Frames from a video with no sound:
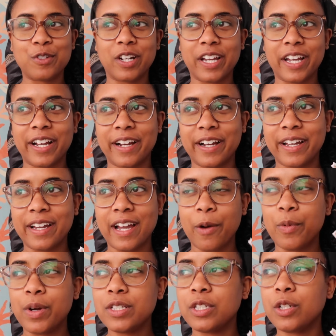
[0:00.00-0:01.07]
truck area. I
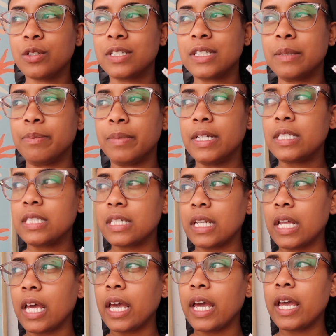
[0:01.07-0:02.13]
wanted to go to the beach
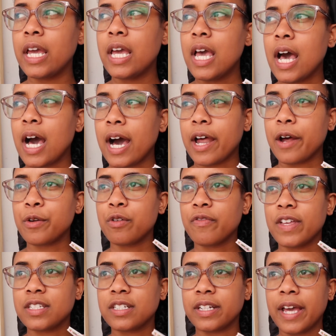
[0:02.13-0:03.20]
today. I don't know if
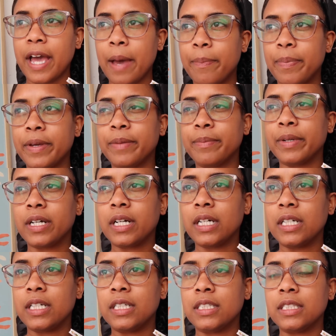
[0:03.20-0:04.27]
that's gonna happen
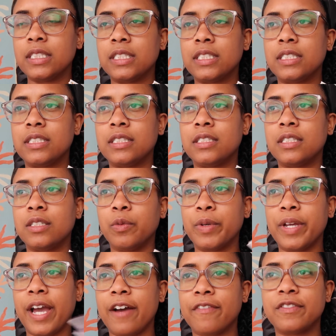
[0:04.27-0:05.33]
because
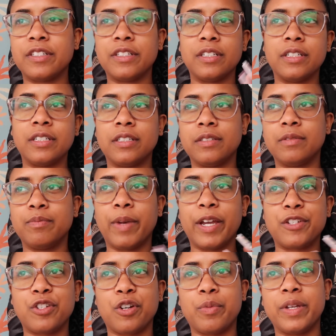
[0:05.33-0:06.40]
we have to
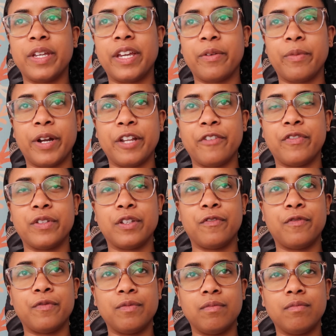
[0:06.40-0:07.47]
make sure we get ready for
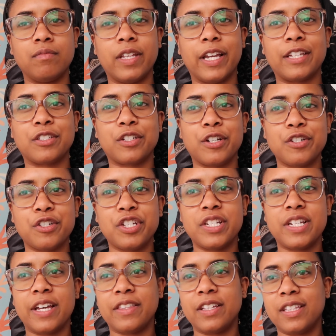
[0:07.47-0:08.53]
the
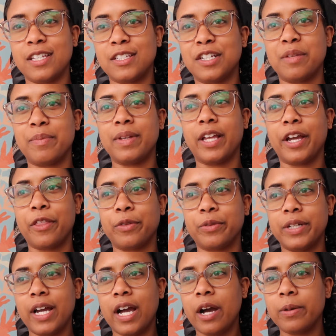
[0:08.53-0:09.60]
excursion. I think that's gonna be like
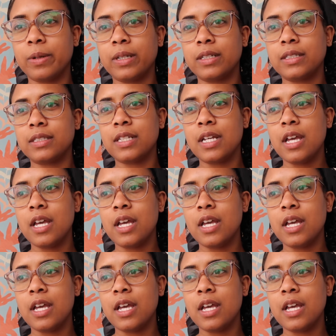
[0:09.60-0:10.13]
3 hours.